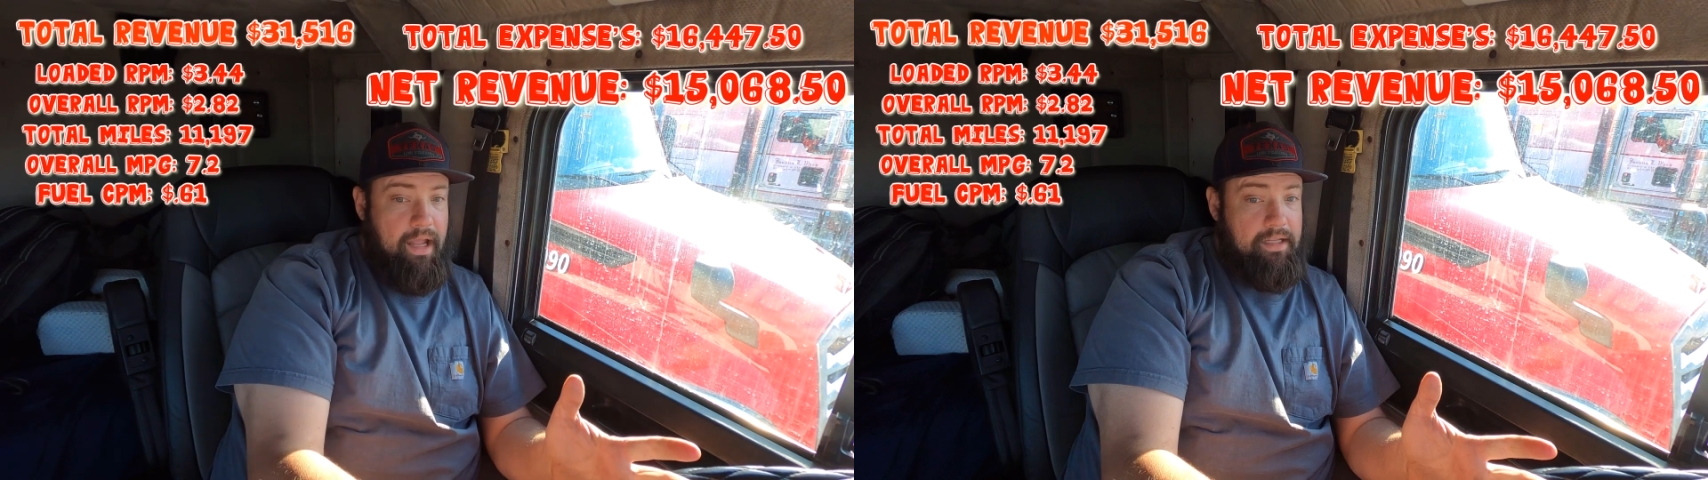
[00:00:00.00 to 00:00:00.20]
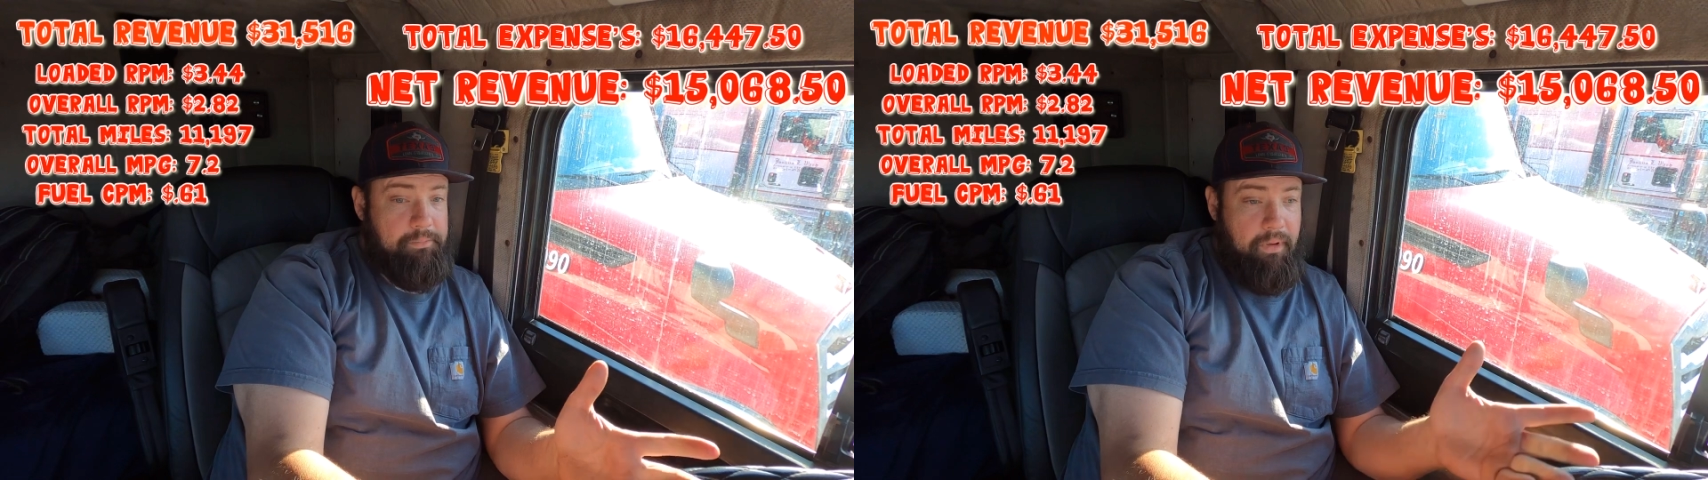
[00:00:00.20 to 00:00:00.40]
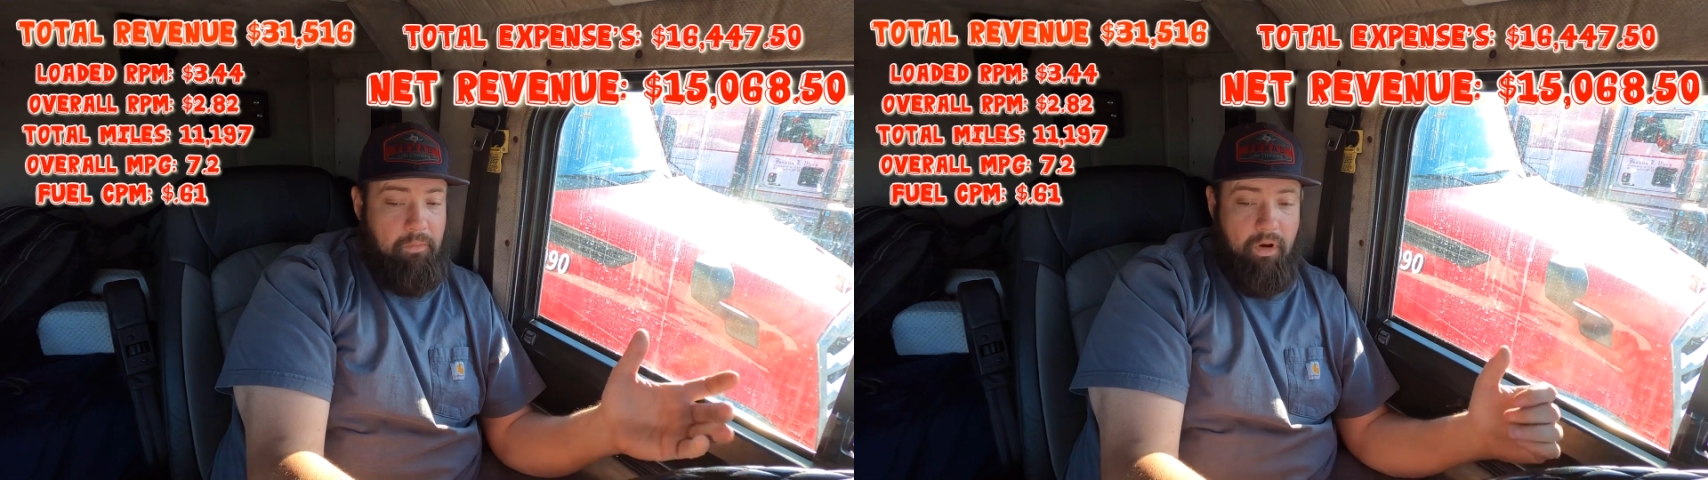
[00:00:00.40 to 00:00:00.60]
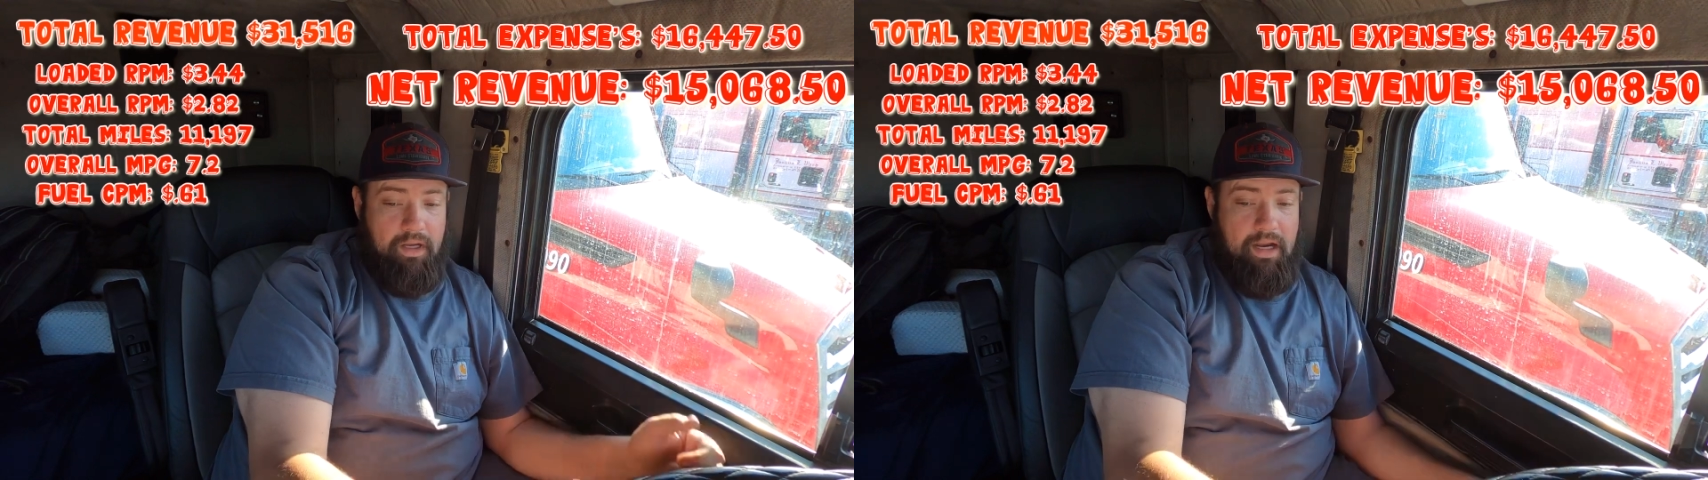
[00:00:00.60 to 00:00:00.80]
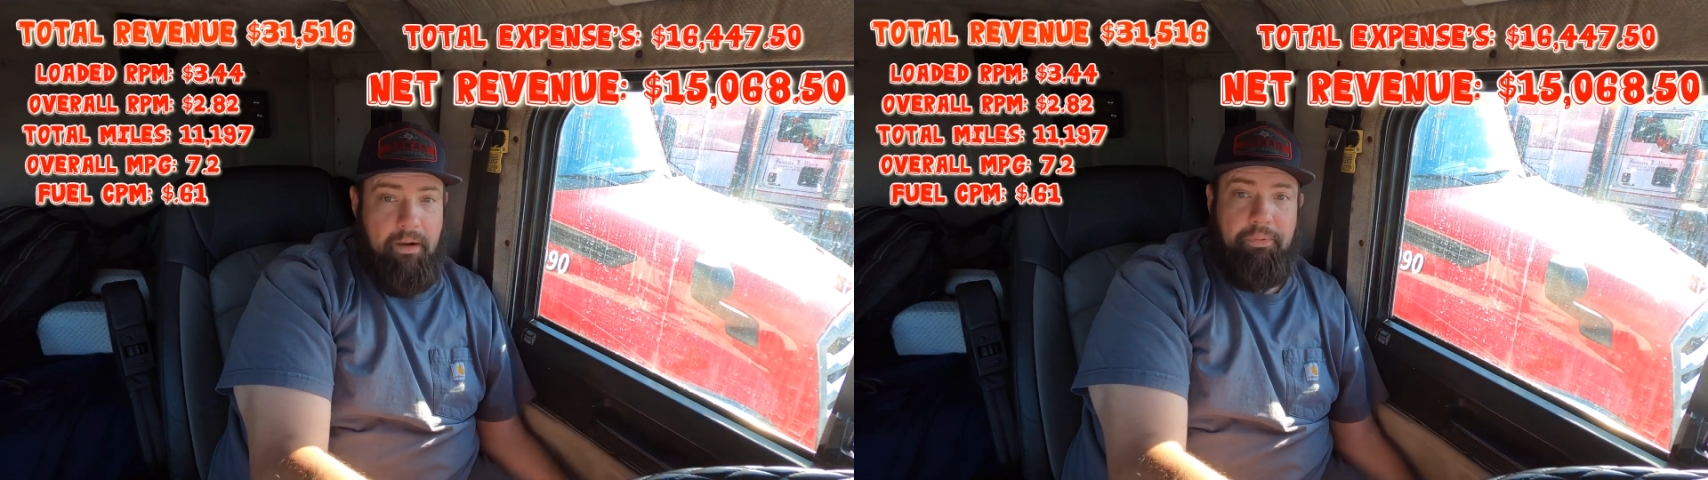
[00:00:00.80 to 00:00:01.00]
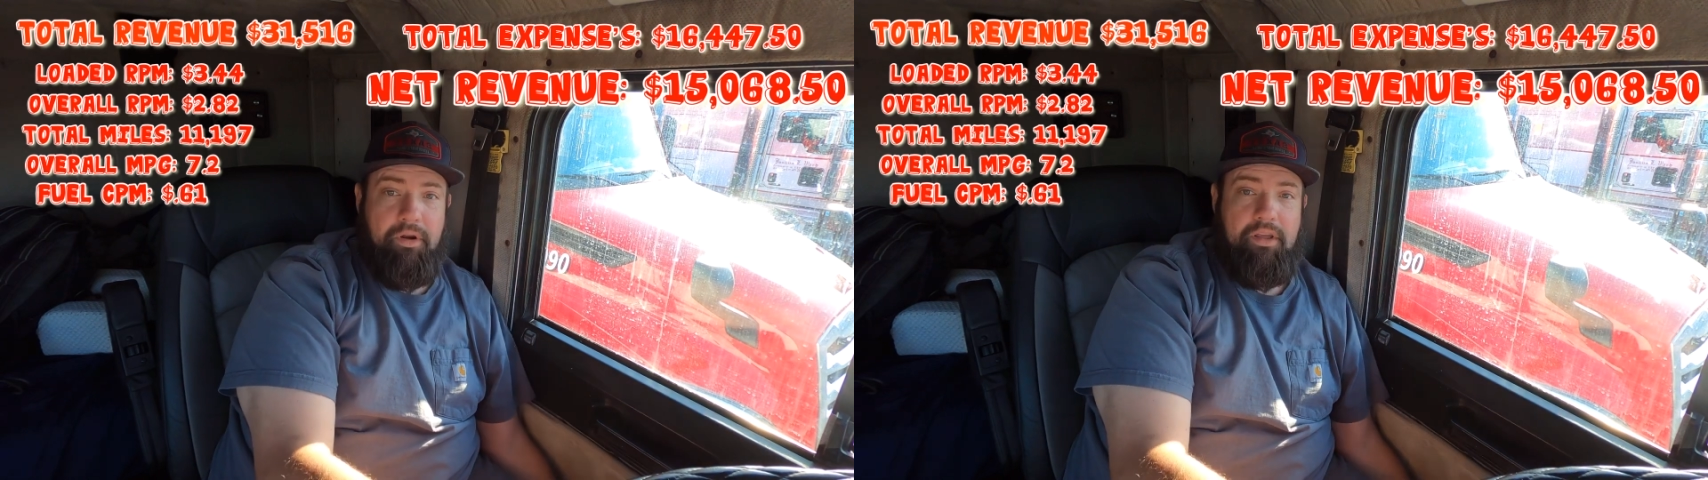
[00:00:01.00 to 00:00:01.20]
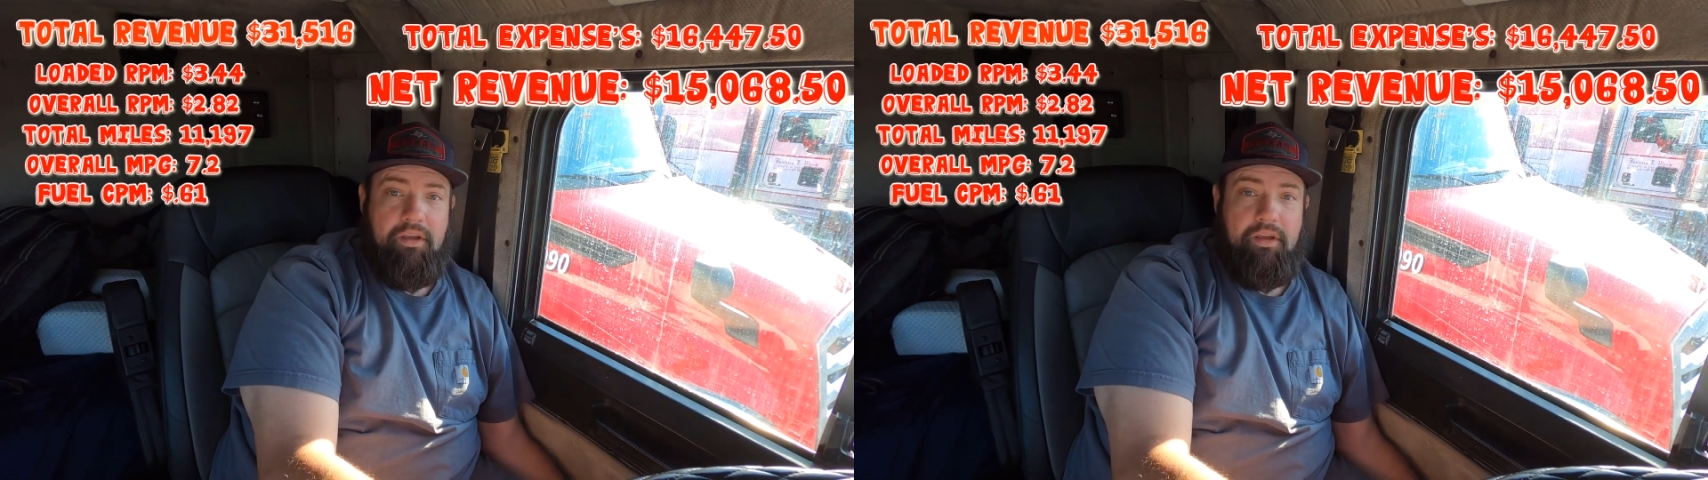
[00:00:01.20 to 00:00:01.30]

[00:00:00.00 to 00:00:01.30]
It's been working out pretty